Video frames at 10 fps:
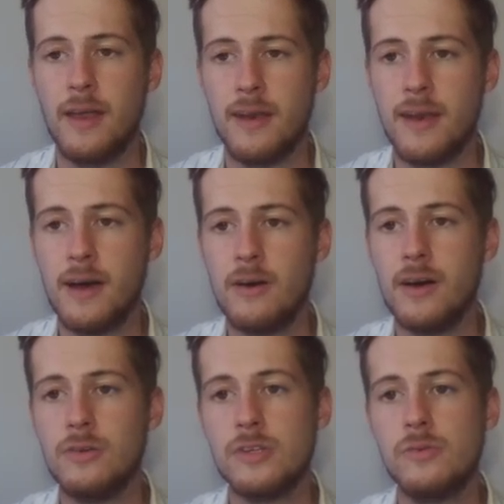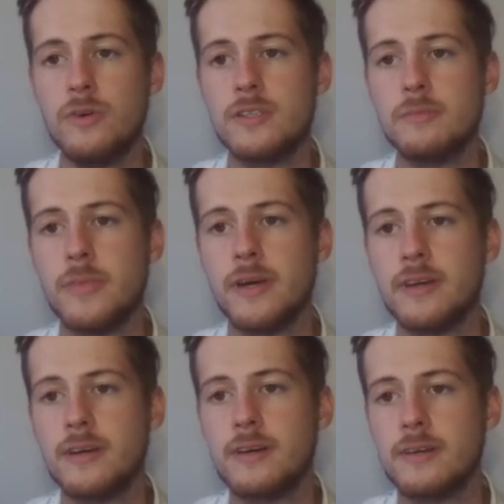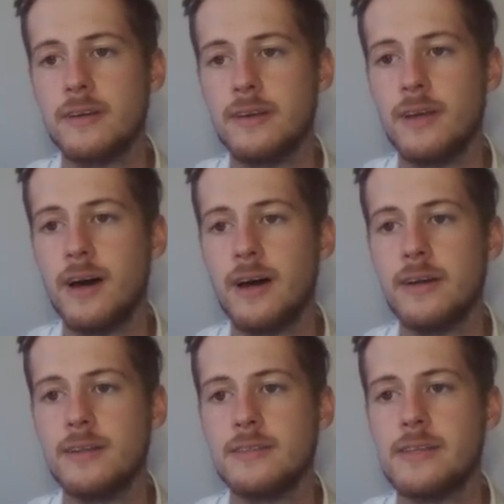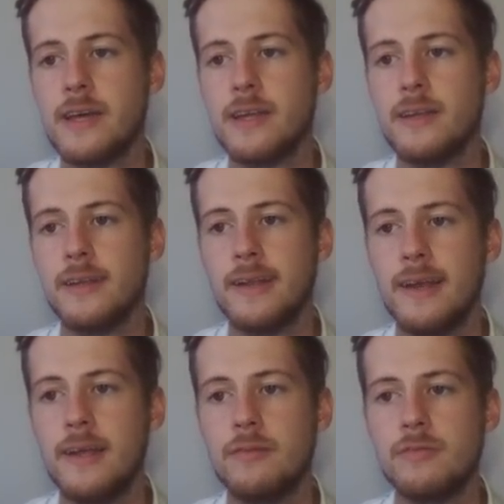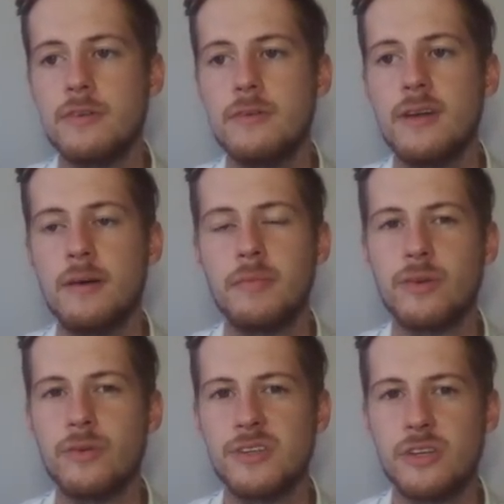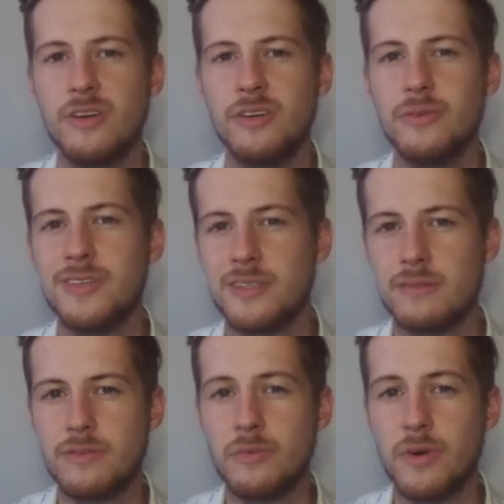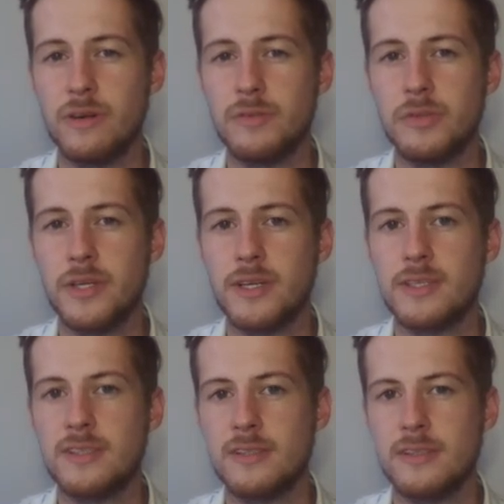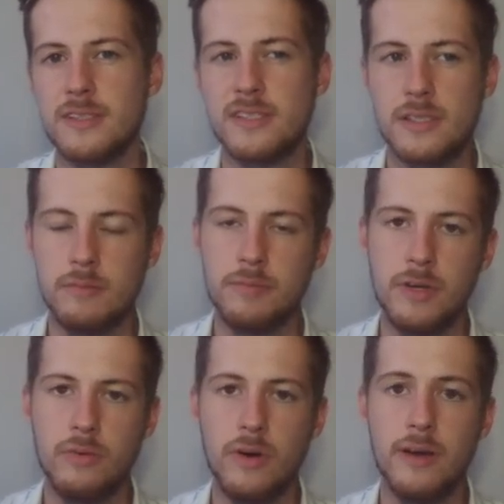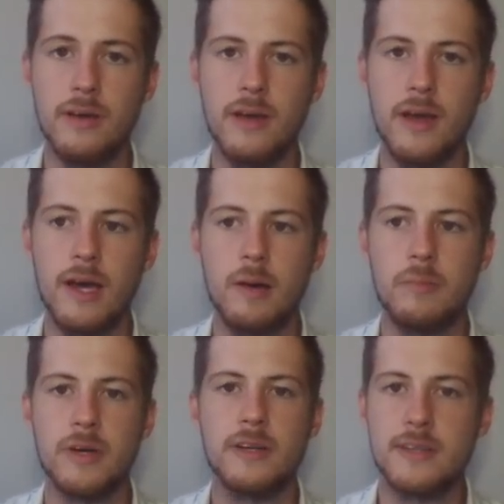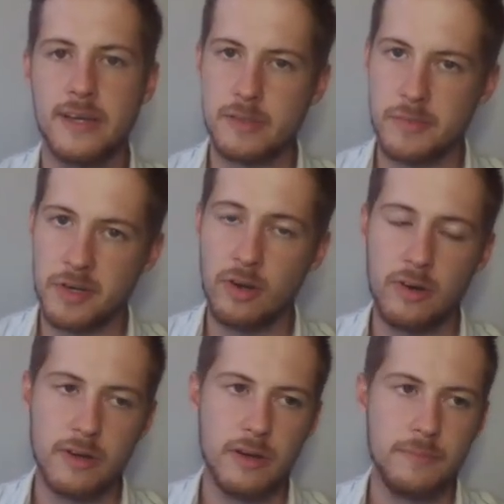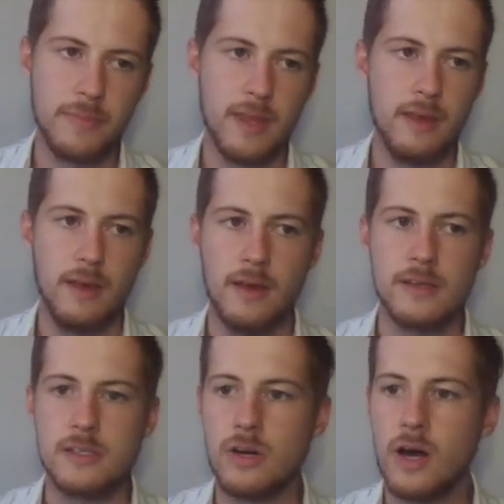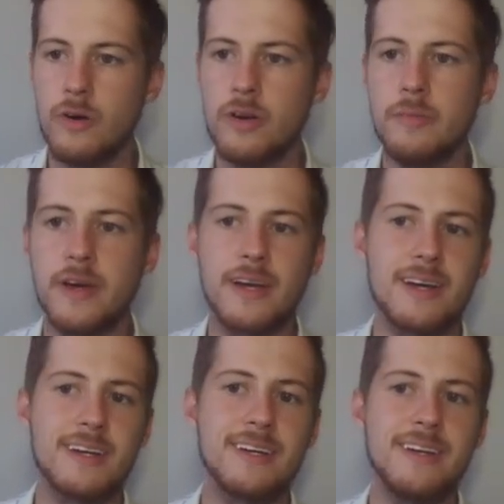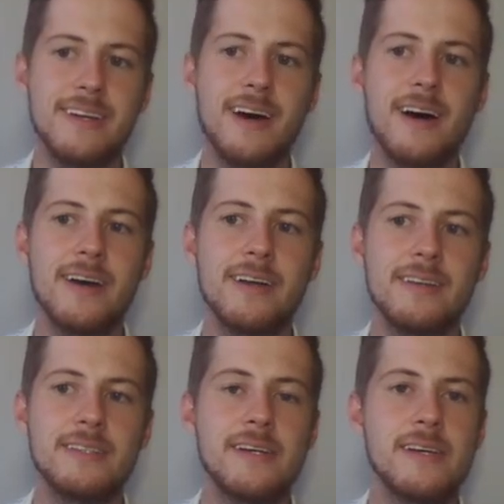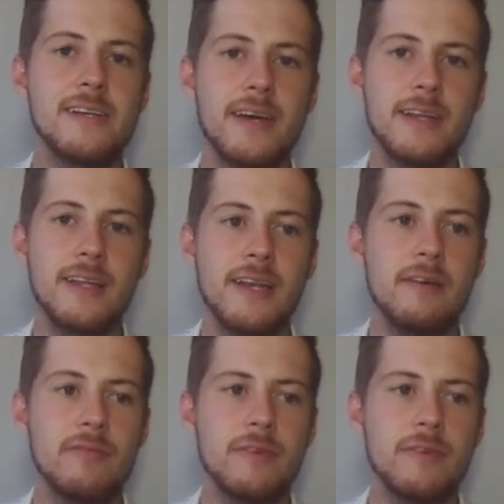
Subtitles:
Now I also want to make 9, 10, and 11, but I want to show you a different way of doing it. A simpler way, but it takes a bit longer. So I want to make 9, 10, and 11.